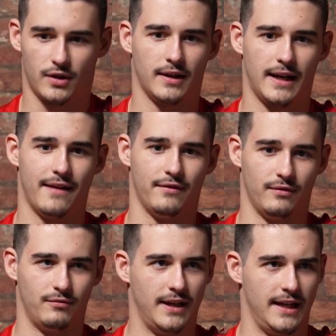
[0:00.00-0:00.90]
good
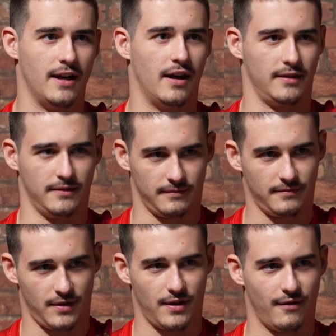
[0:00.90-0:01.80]
level really young,
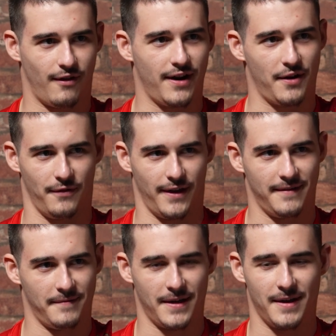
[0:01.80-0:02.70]
you're all right over there.